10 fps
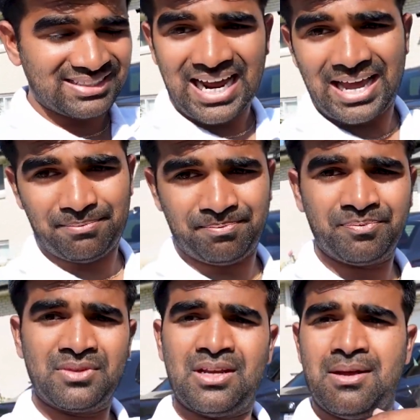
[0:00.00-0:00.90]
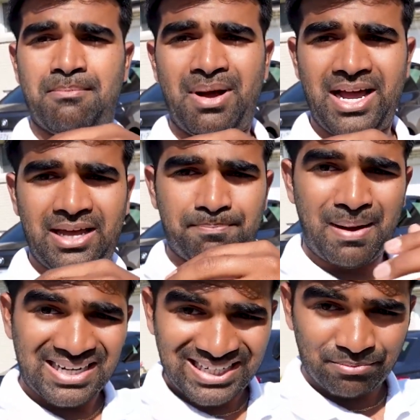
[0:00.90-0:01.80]
time my
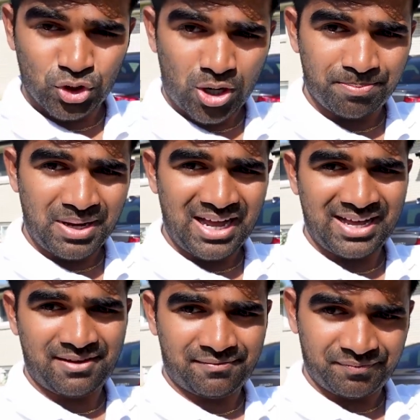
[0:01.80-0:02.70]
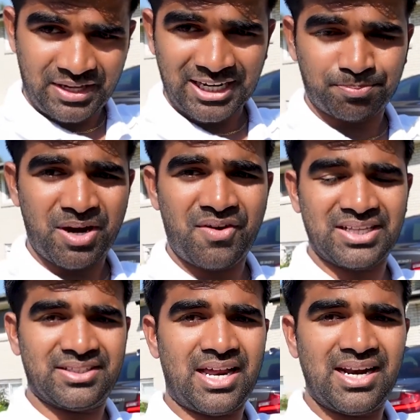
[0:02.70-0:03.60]
part-time job uh,
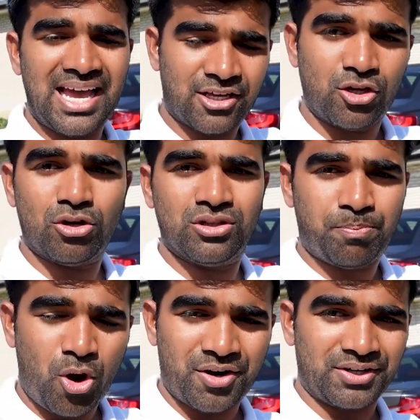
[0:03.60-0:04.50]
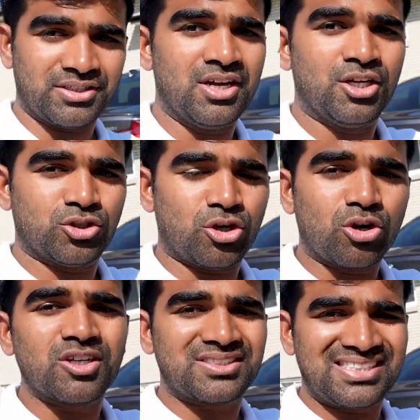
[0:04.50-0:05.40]
experience and like you know the progress so you're
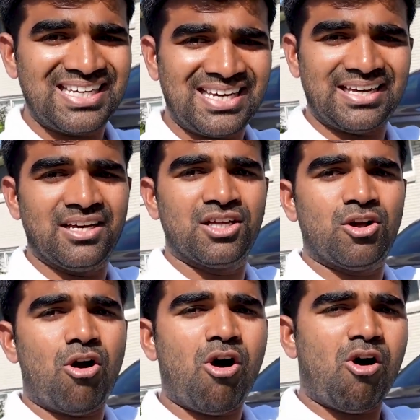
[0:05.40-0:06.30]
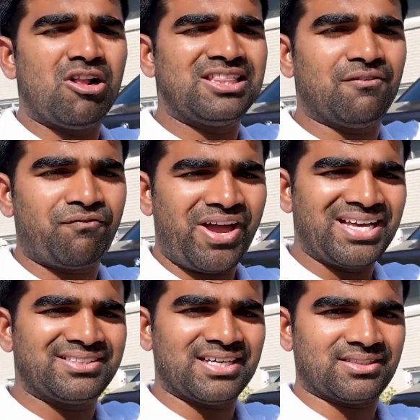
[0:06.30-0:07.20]
gonna see all the
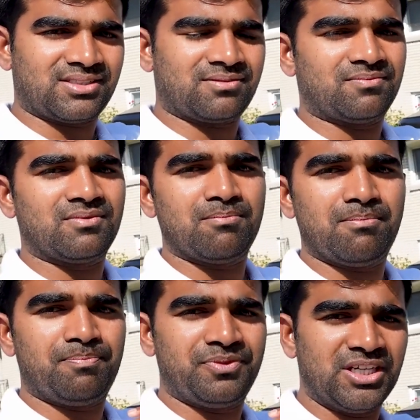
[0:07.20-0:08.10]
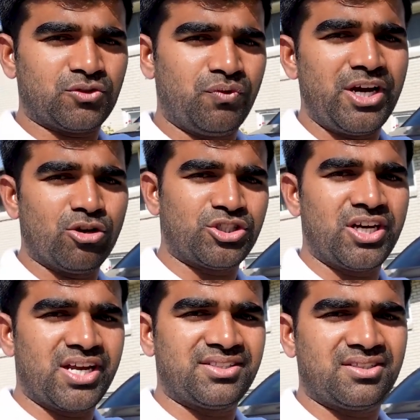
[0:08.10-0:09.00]
phases this video
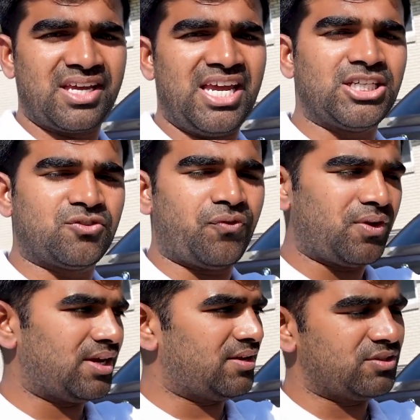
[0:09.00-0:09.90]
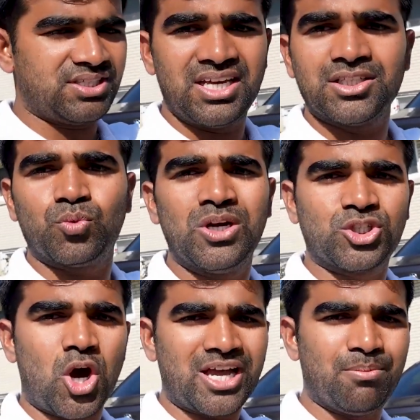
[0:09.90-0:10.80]
series each series will talk